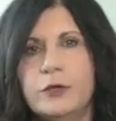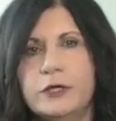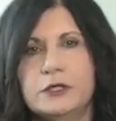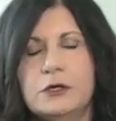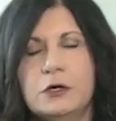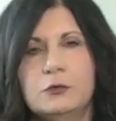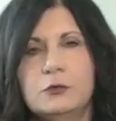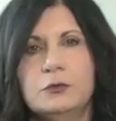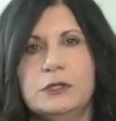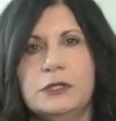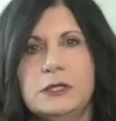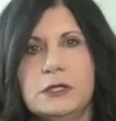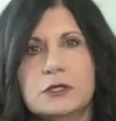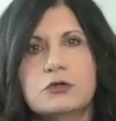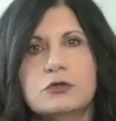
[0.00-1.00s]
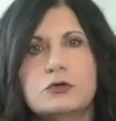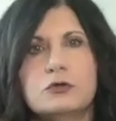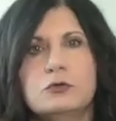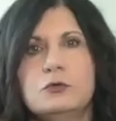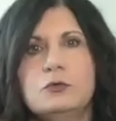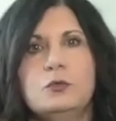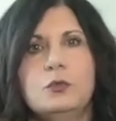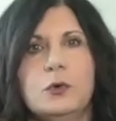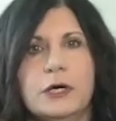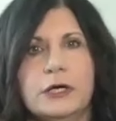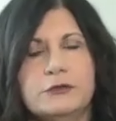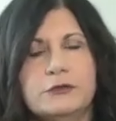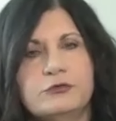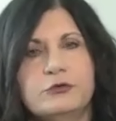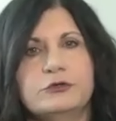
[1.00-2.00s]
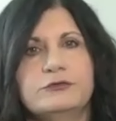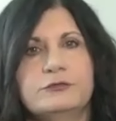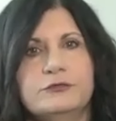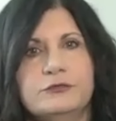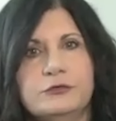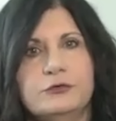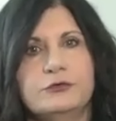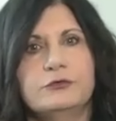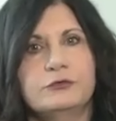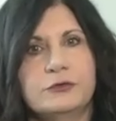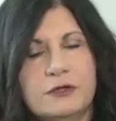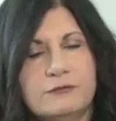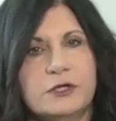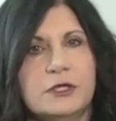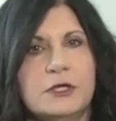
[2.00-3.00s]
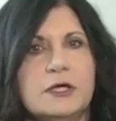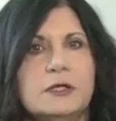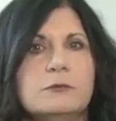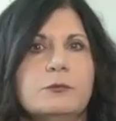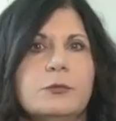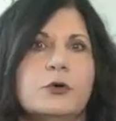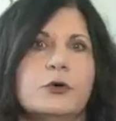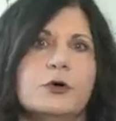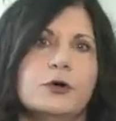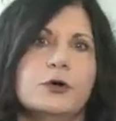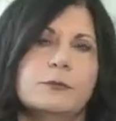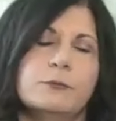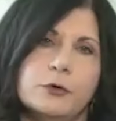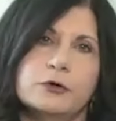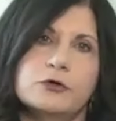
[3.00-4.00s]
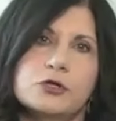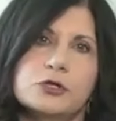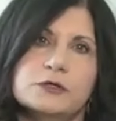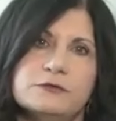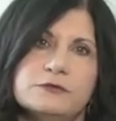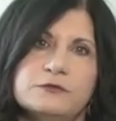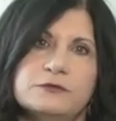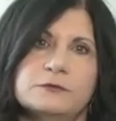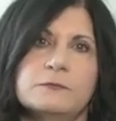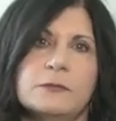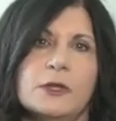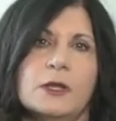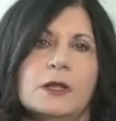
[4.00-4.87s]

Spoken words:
we can only issue one sort of certificate per purchase.